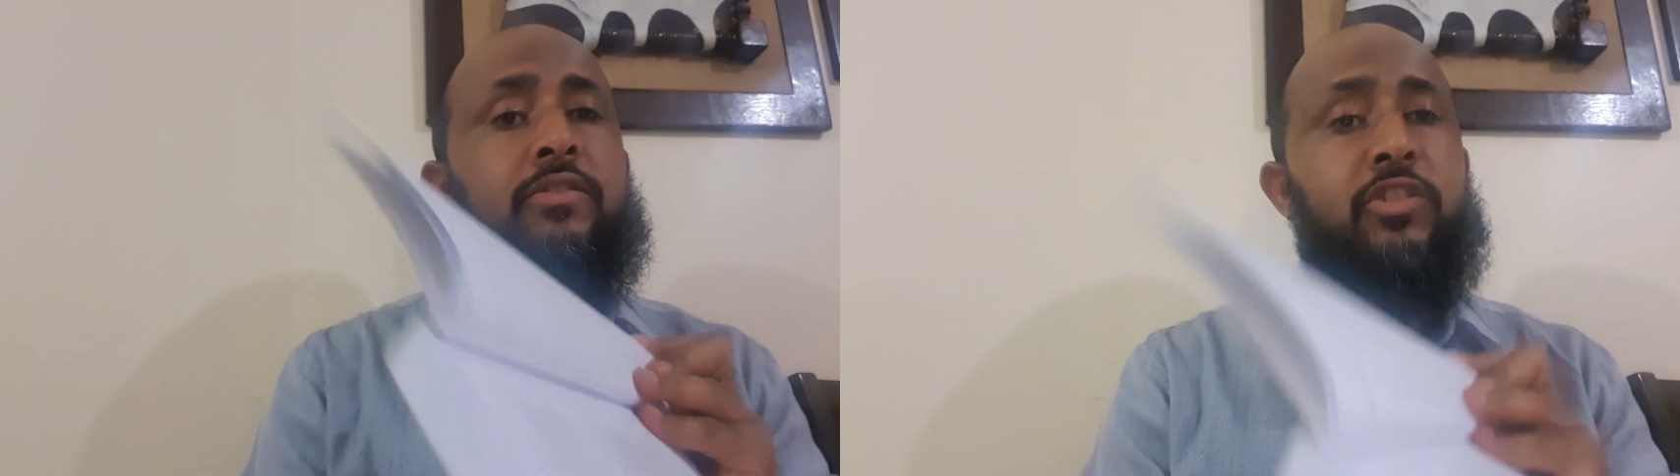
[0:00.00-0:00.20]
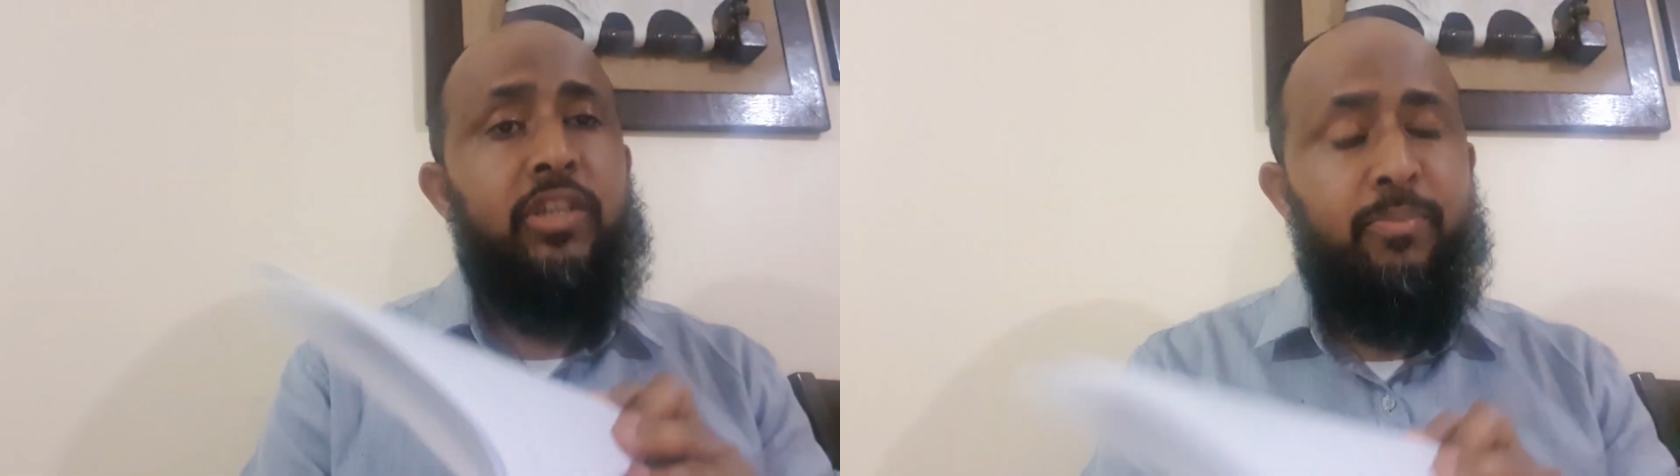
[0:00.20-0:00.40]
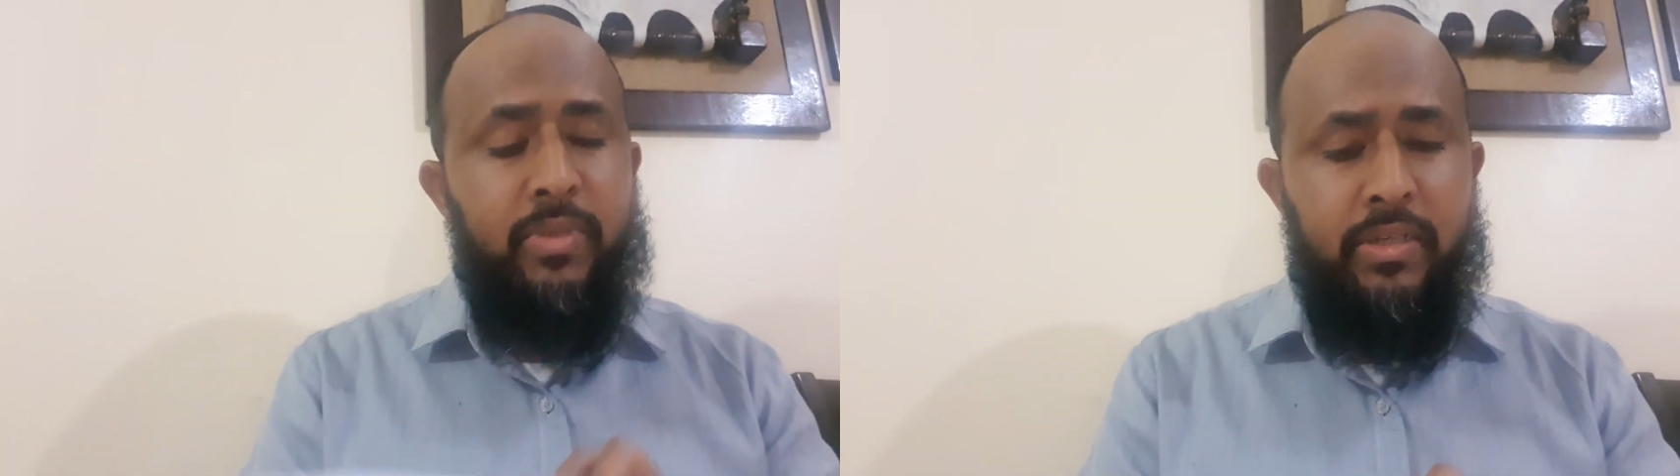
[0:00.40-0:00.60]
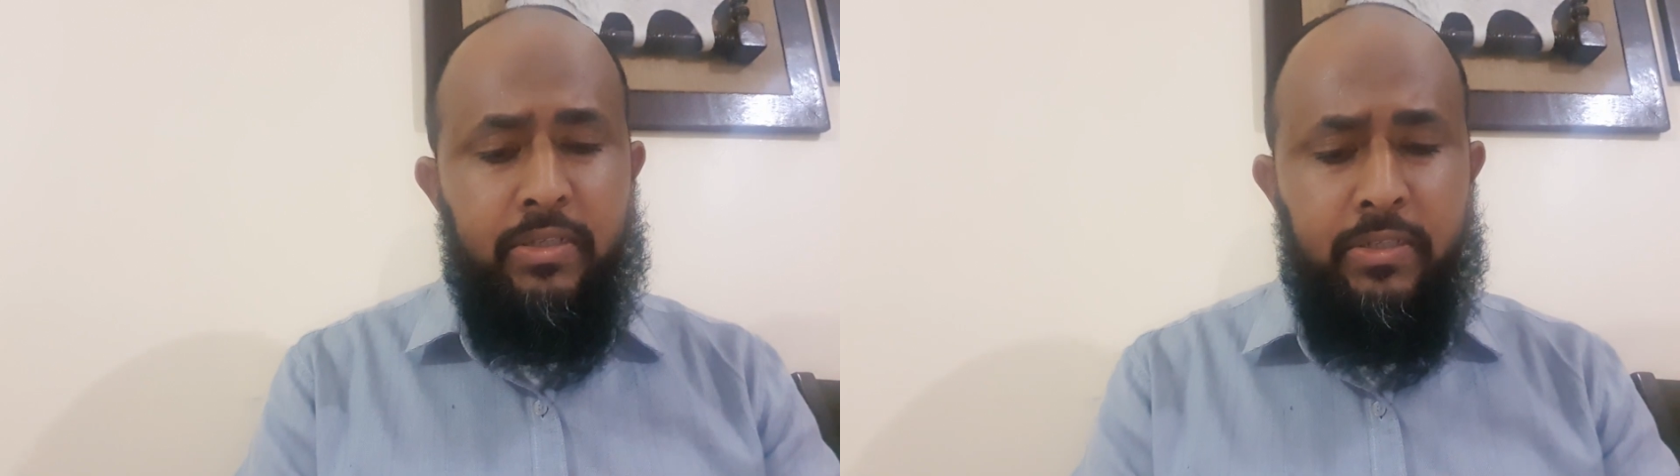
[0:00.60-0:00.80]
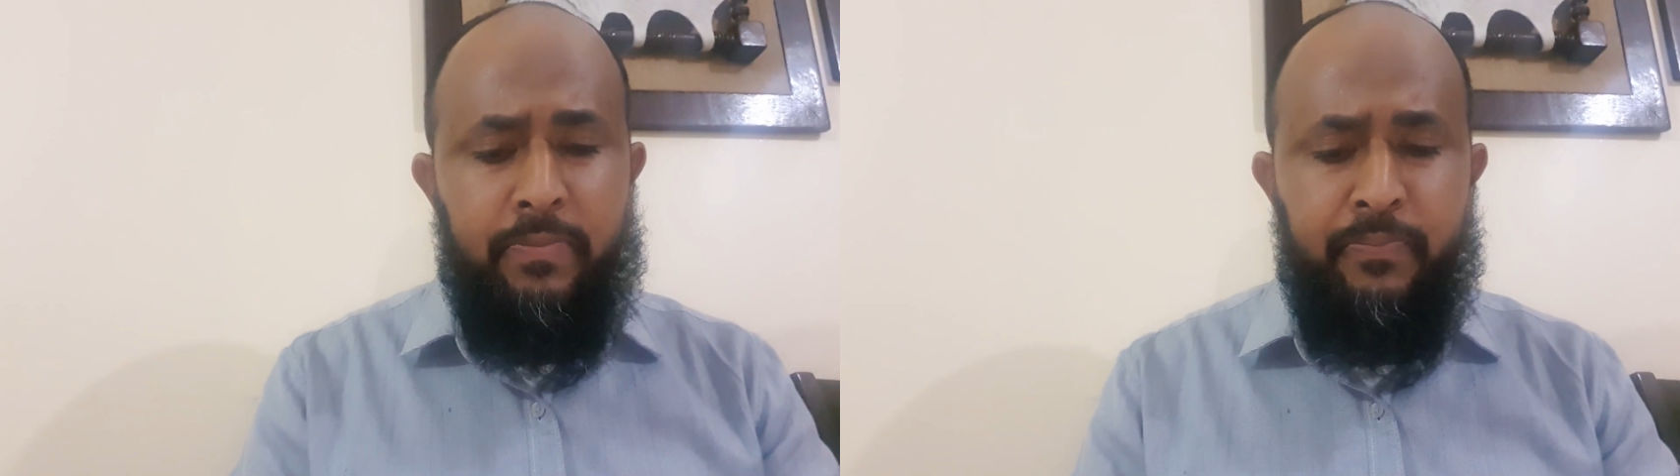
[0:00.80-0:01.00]

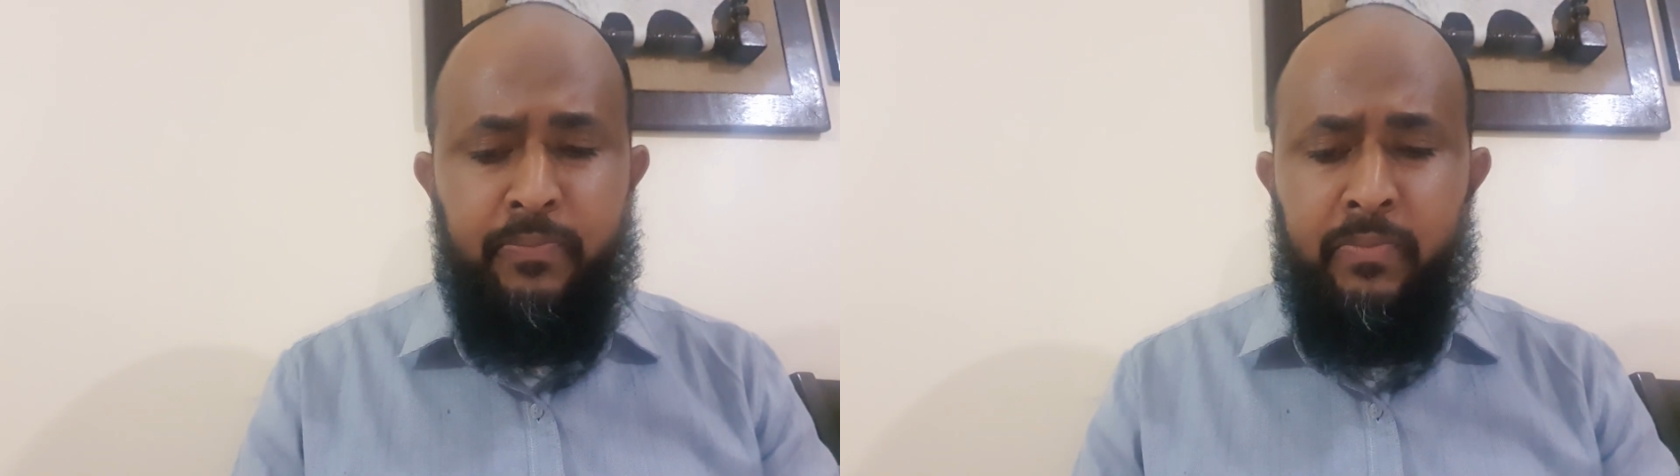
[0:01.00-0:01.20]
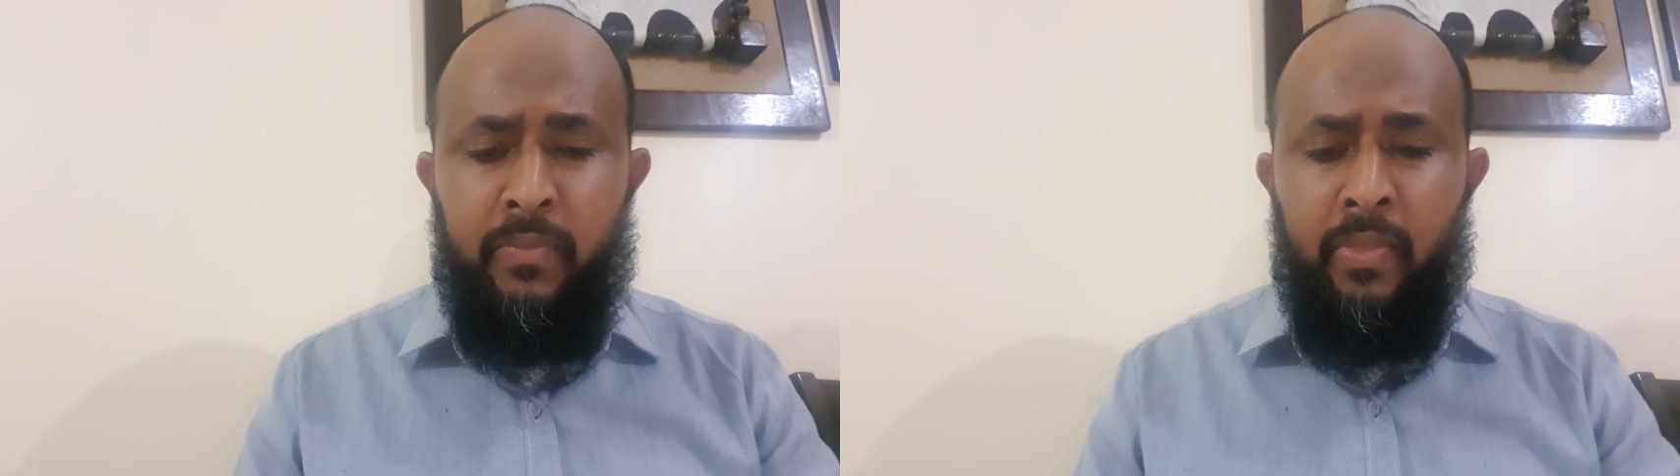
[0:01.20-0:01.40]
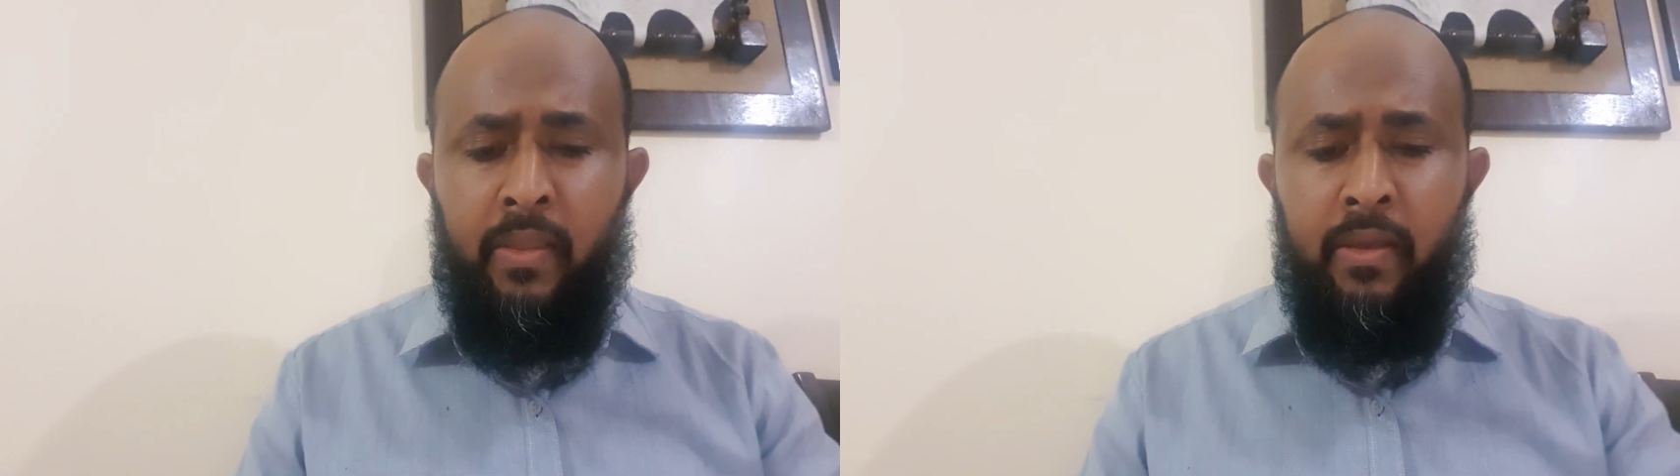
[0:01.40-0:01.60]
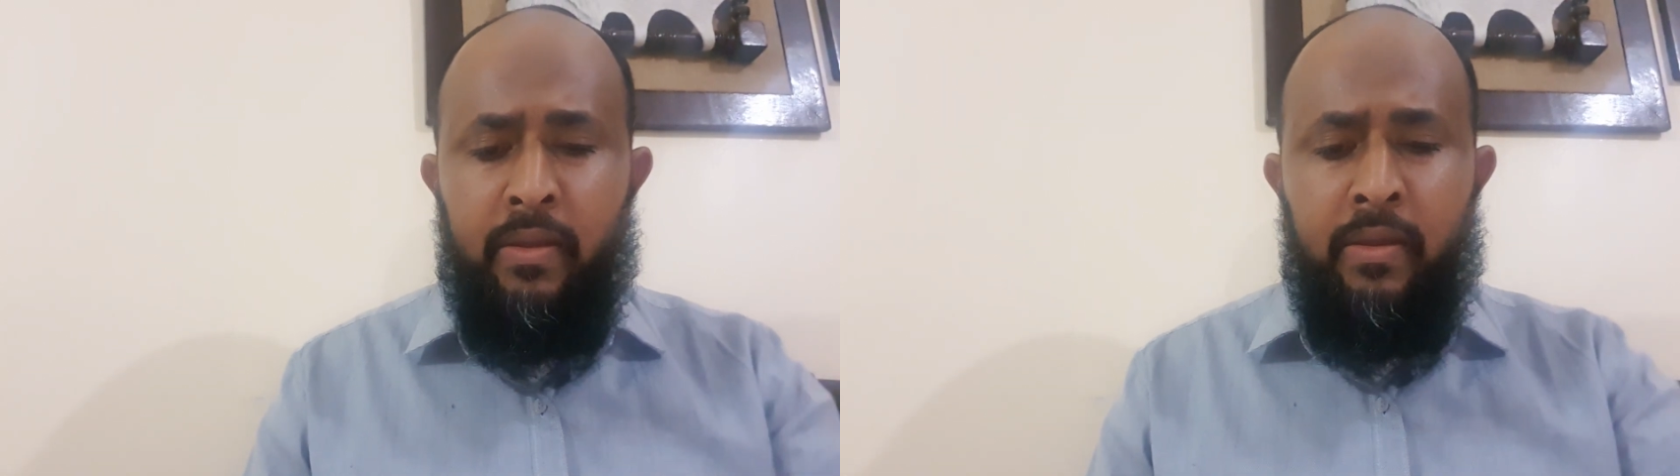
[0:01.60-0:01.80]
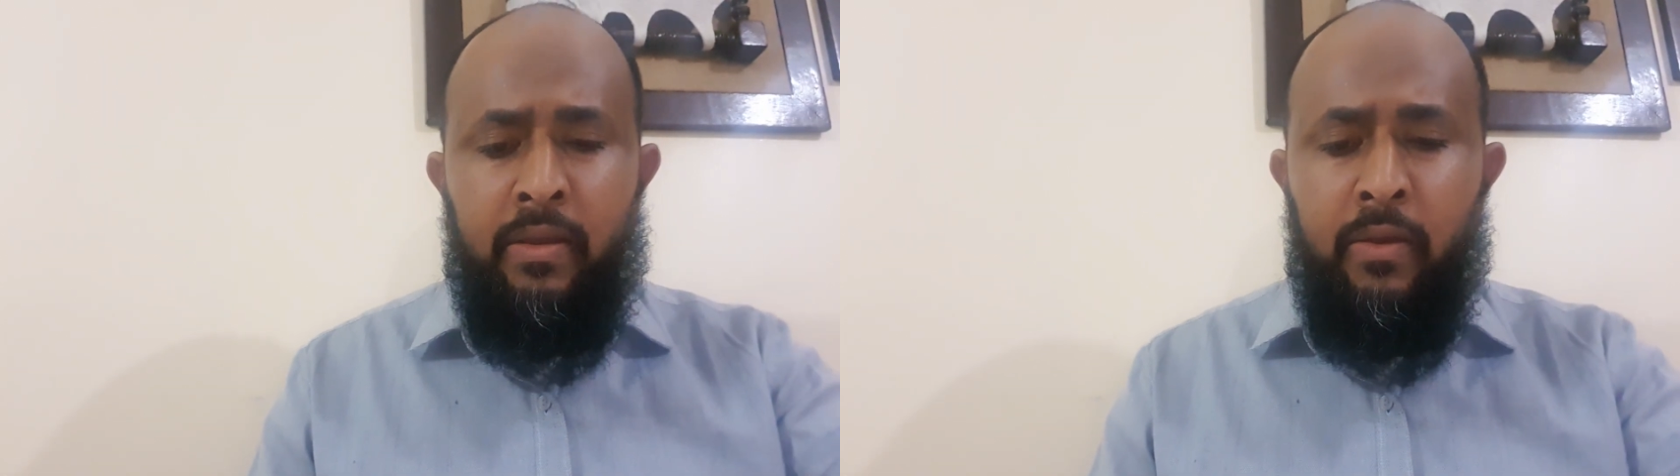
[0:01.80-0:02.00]
chapters.
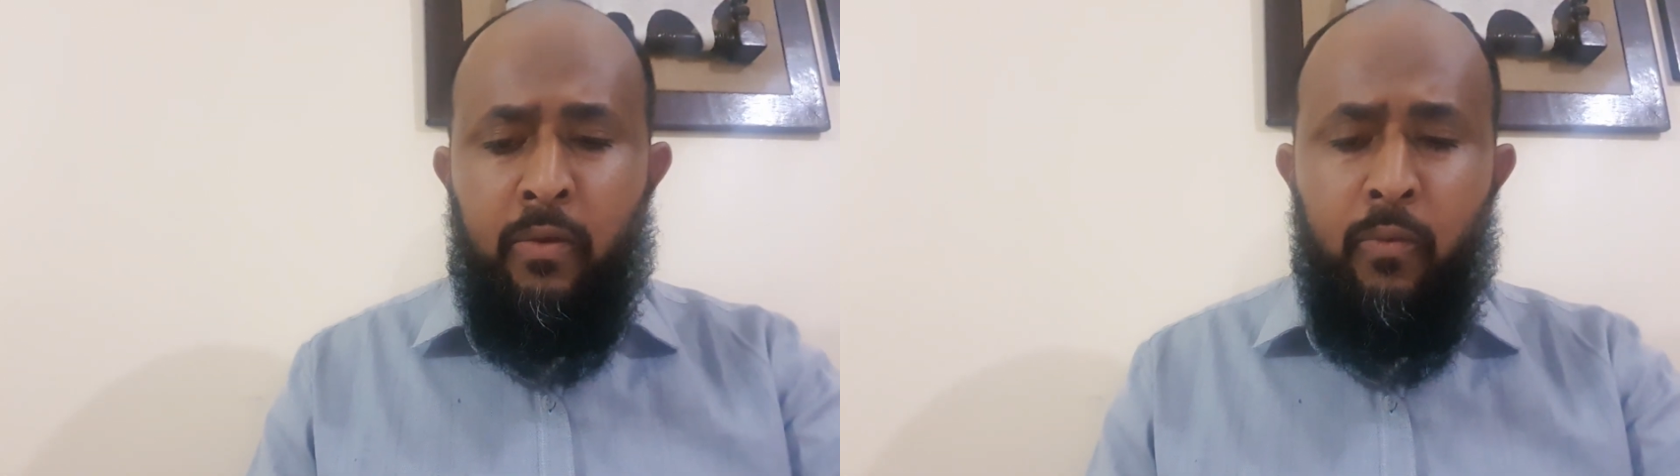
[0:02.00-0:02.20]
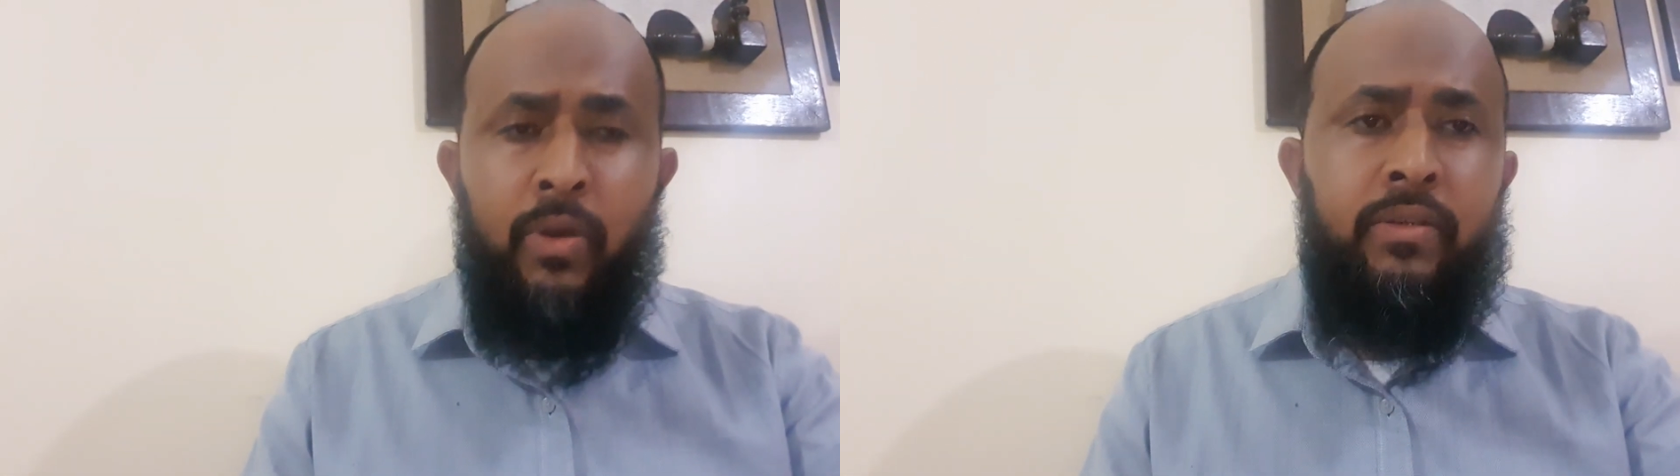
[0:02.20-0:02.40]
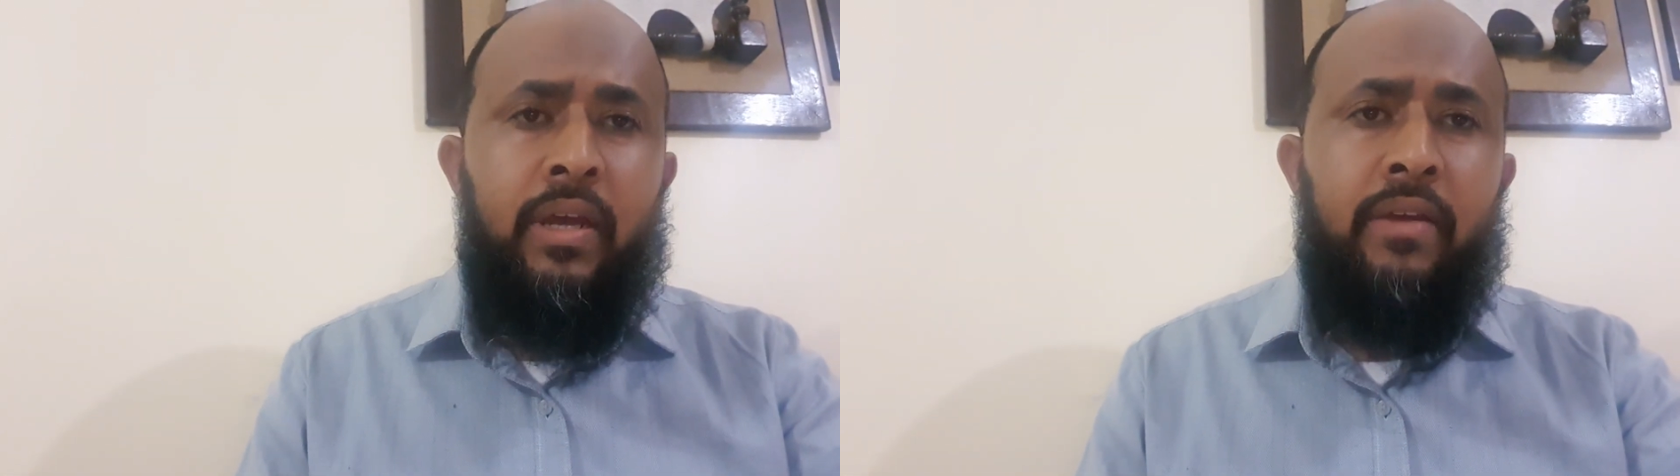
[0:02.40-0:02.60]
What